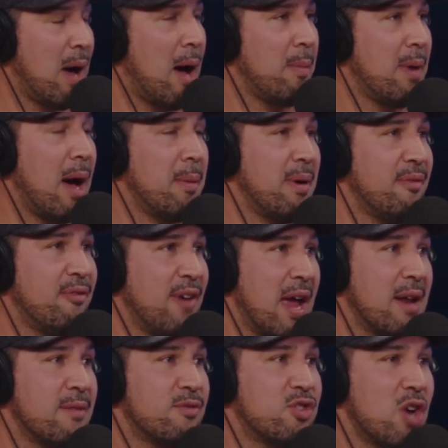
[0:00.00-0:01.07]
I'm a
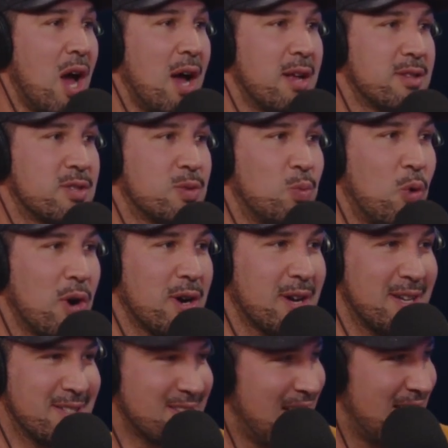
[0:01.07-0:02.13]
fan of John's
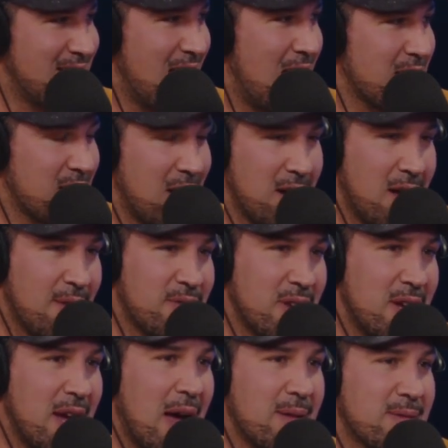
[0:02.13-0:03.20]
work inside the octagon.
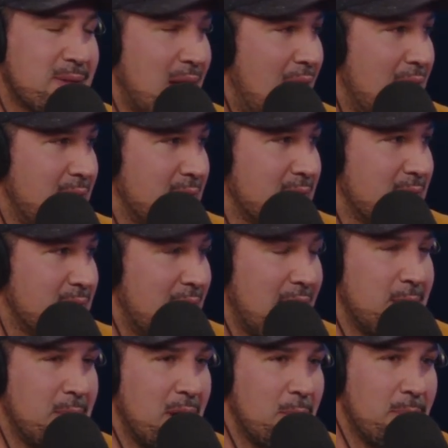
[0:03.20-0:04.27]
Obviously, outside it's a
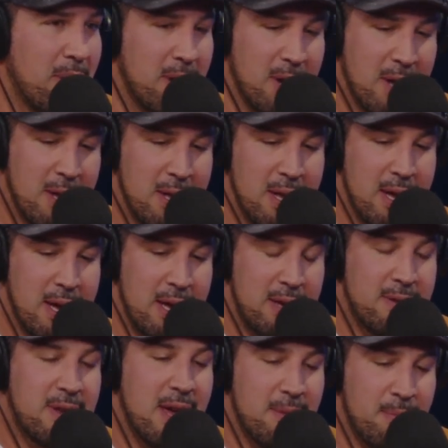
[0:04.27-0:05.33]
nightmare, but
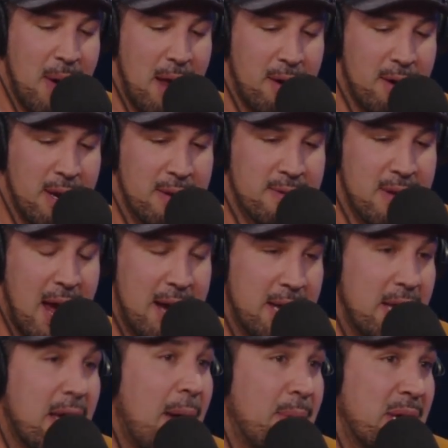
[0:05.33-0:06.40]
he's getting better inside.
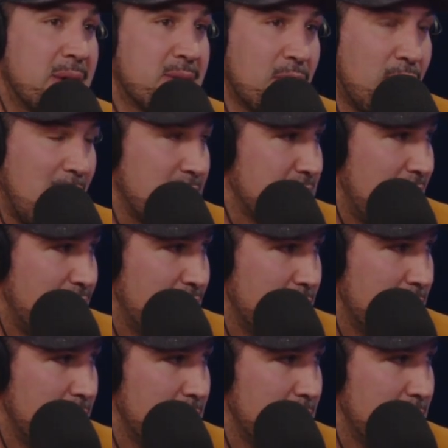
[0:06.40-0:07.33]
He's the greatest to ever do it.